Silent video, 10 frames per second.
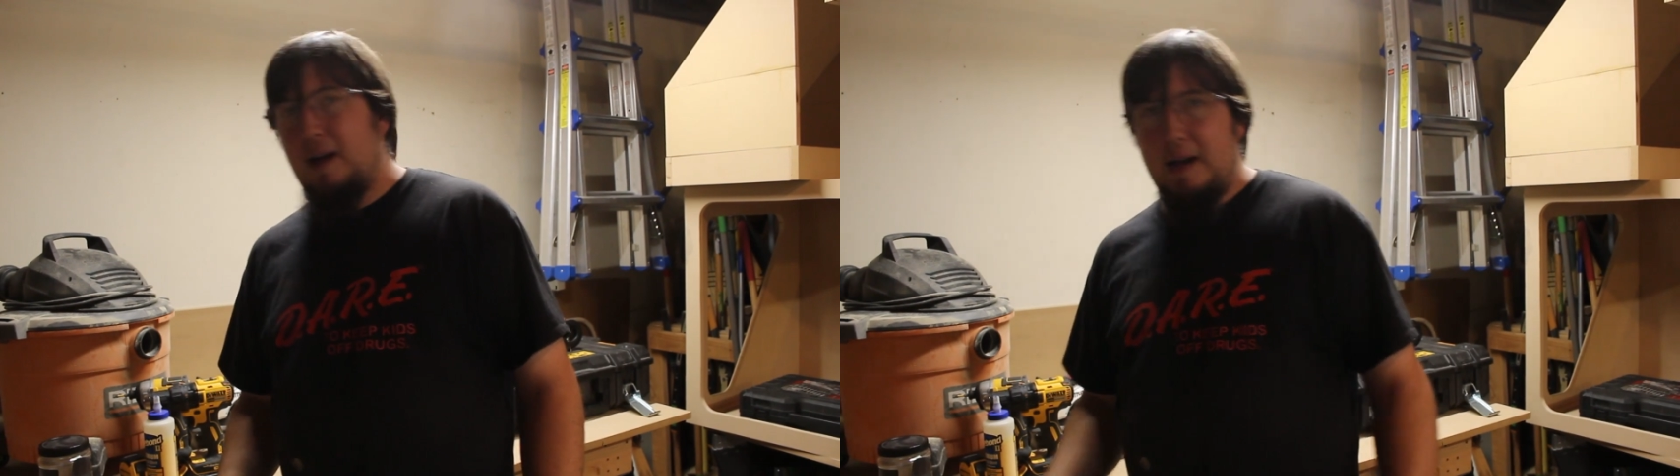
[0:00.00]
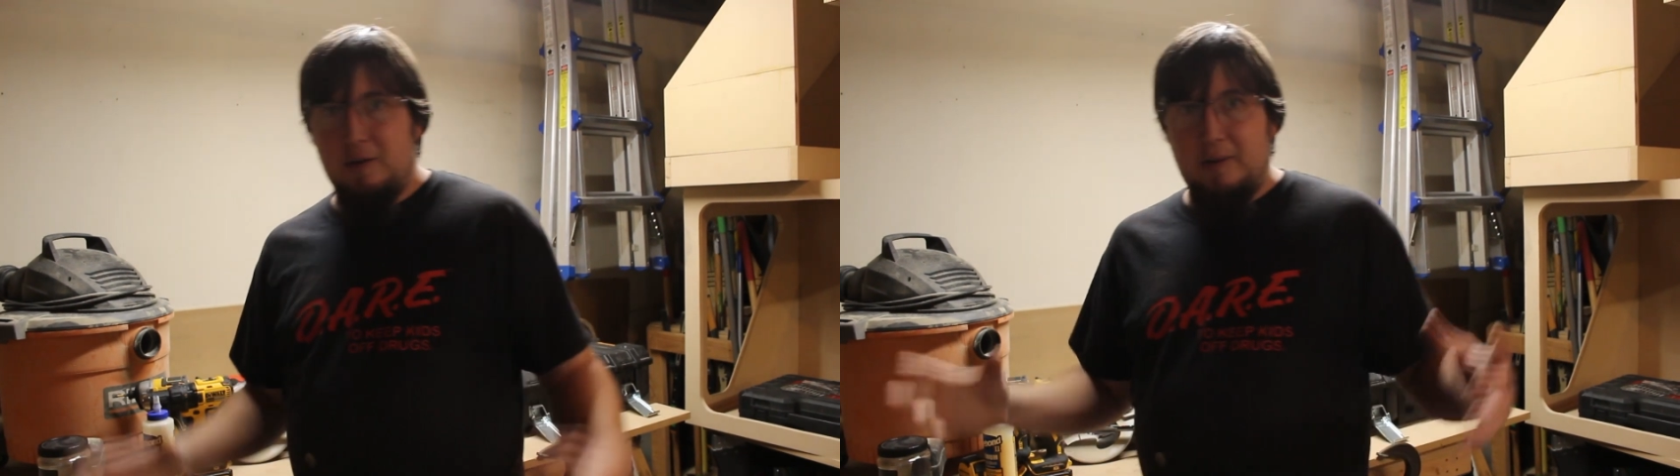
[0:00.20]

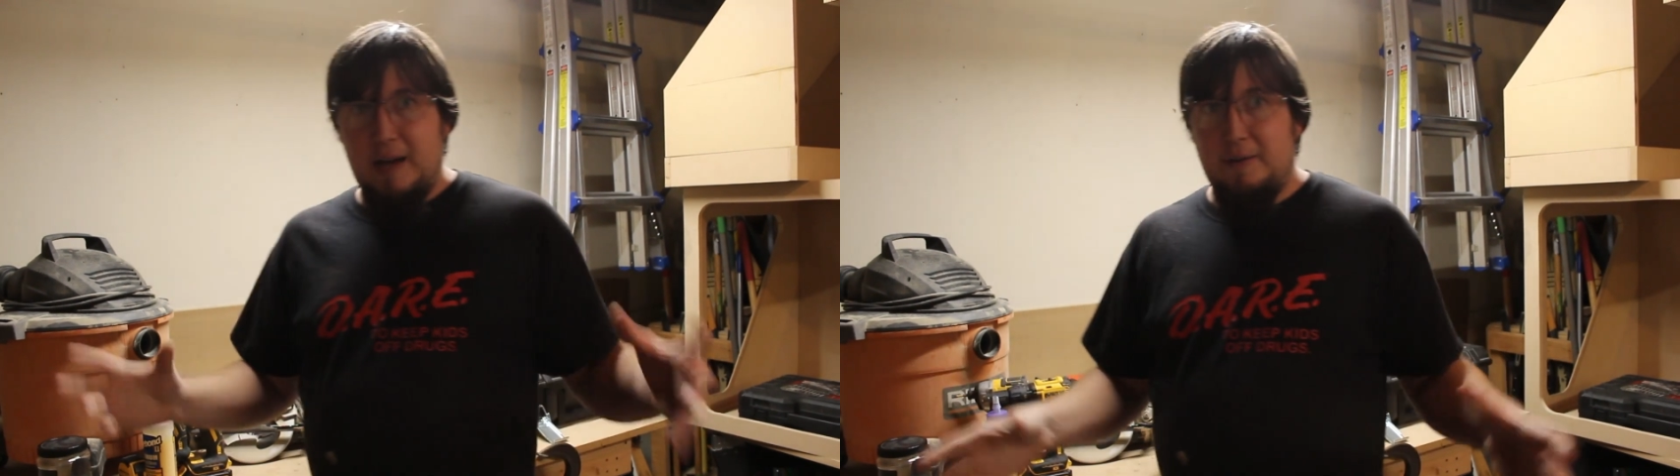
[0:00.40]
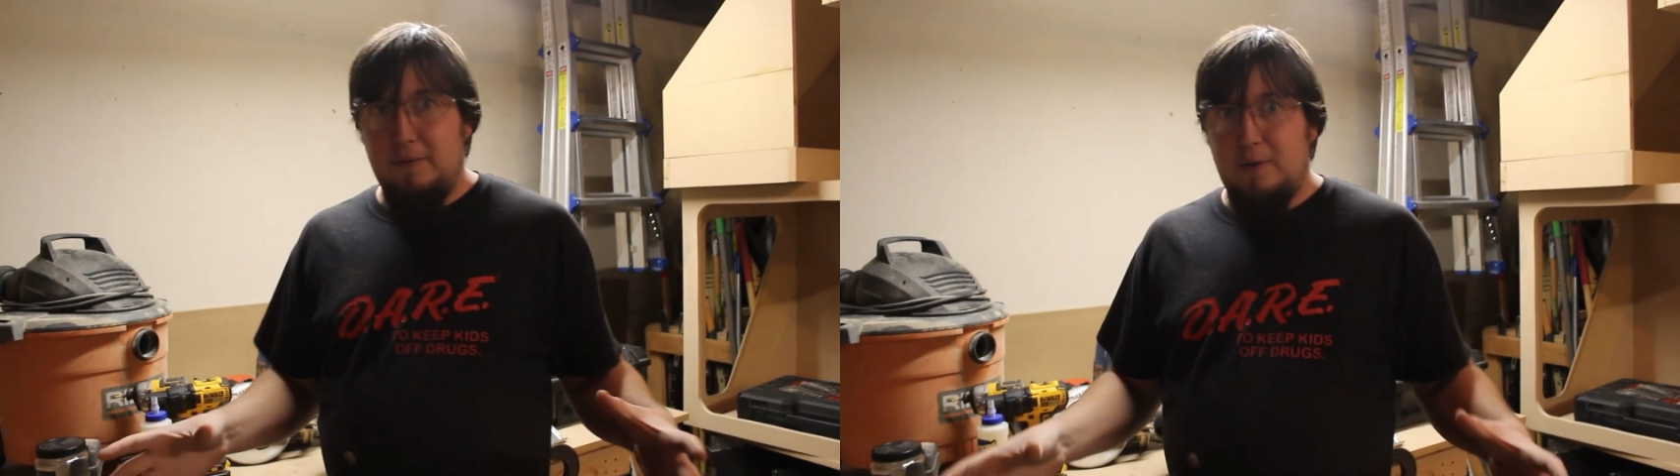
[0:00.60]
I don't
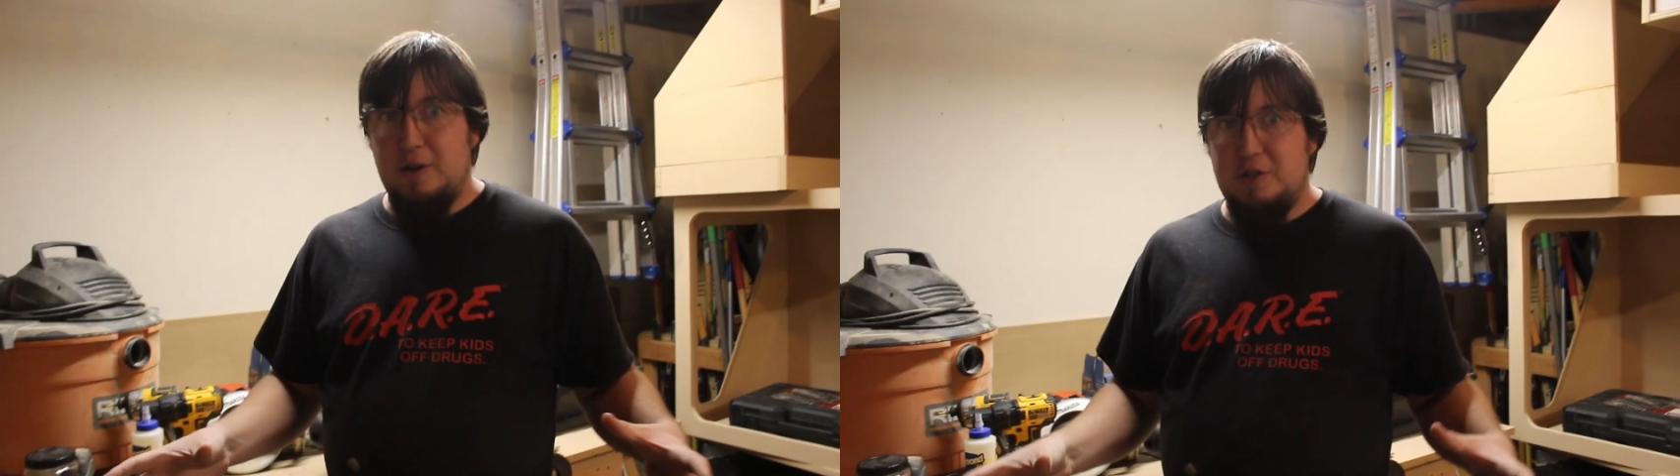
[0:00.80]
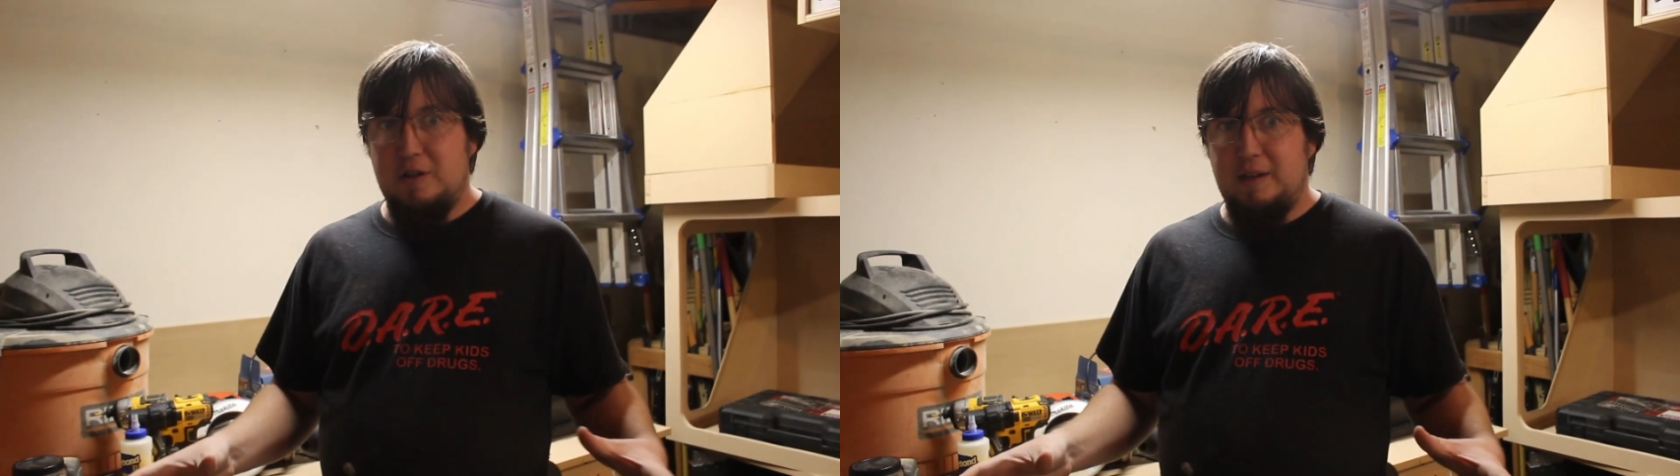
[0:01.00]
have any
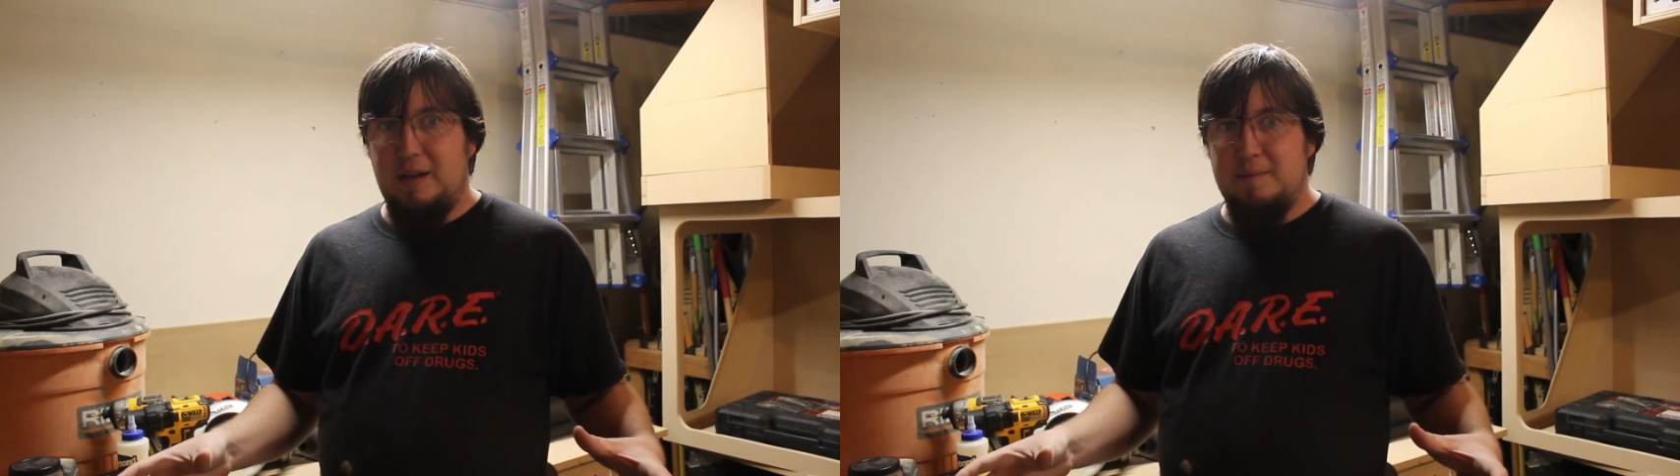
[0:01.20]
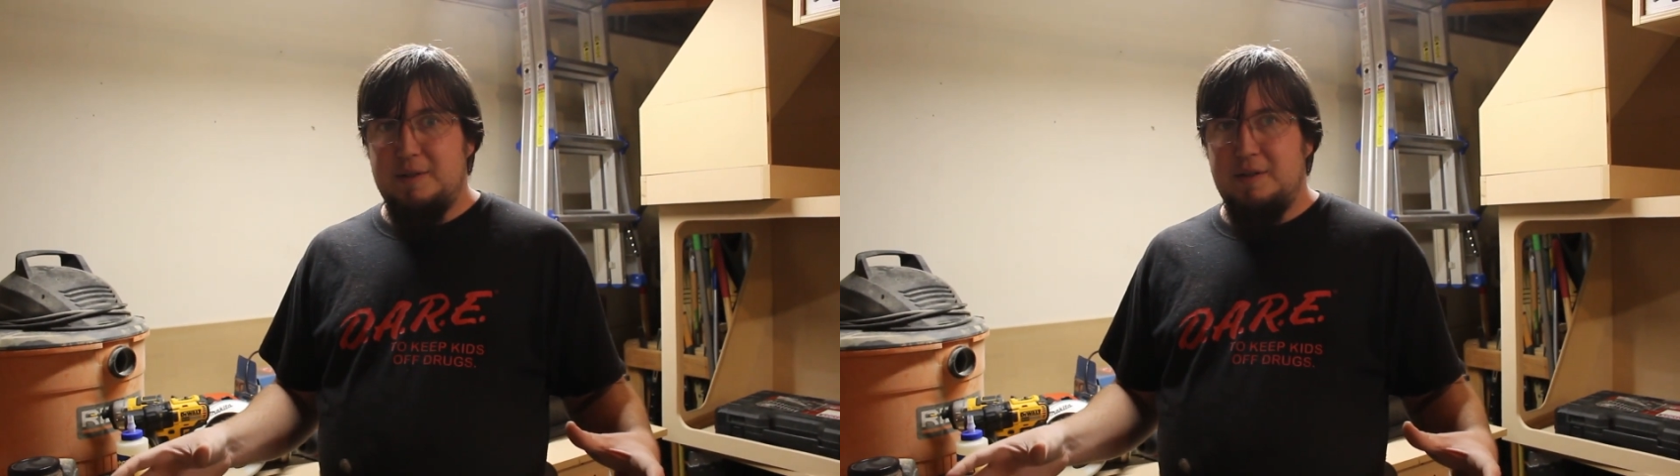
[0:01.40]
furniture
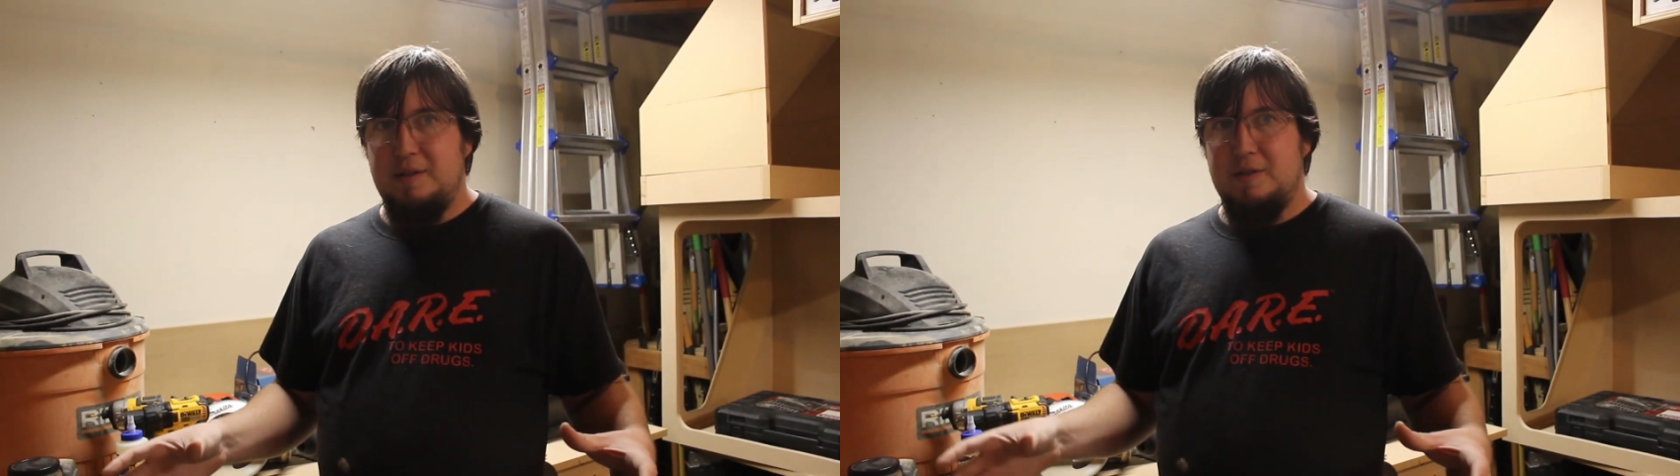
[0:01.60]
clamps,